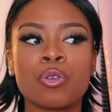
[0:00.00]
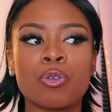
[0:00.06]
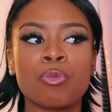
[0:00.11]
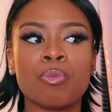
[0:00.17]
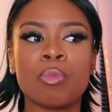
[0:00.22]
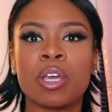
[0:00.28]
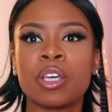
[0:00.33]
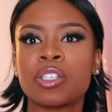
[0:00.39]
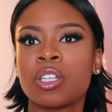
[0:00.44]

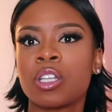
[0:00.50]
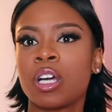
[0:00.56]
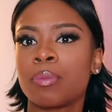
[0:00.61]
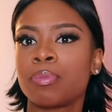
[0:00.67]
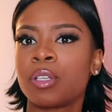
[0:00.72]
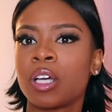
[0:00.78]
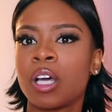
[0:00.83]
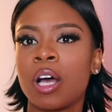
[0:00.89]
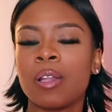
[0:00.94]
mixing
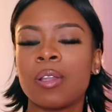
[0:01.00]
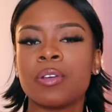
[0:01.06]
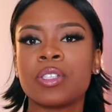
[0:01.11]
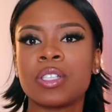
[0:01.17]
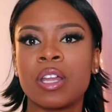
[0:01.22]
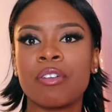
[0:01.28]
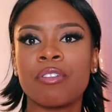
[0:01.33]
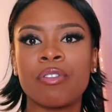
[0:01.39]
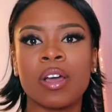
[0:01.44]
up the colors
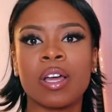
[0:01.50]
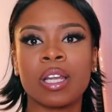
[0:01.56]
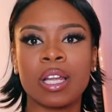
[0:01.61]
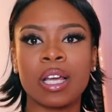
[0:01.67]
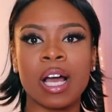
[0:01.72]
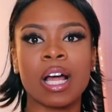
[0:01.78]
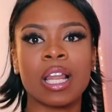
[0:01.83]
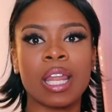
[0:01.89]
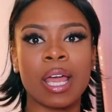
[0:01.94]
and I finally
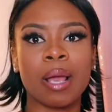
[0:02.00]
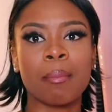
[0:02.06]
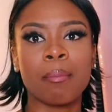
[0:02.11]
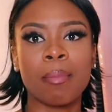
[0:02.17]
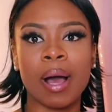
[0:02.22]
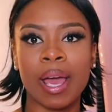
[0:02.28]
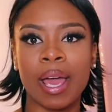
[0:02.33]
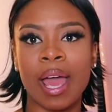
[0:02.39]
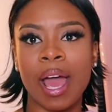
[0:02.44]
got like
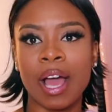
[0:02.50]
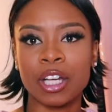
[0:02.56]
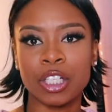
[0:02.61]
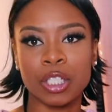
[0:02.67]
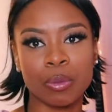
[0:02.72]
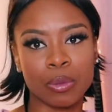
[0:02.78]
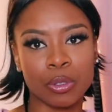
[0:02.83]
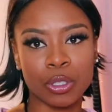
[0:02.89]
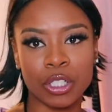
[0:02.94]
my
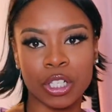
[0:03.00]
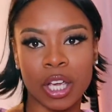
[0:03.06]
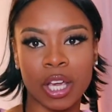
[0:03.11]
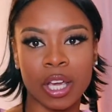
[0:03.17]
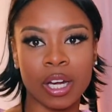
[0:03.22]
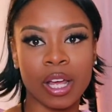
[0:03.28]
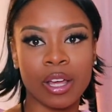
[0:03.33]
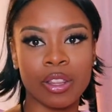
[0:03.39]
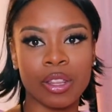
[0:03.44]
actual
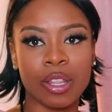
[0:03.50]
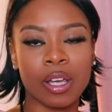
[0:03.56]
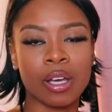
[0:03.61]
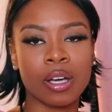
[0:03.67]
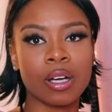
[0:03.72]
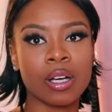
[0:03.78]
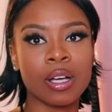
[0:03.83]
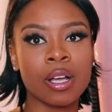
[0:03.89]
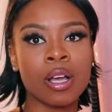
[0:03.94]
shade, I think.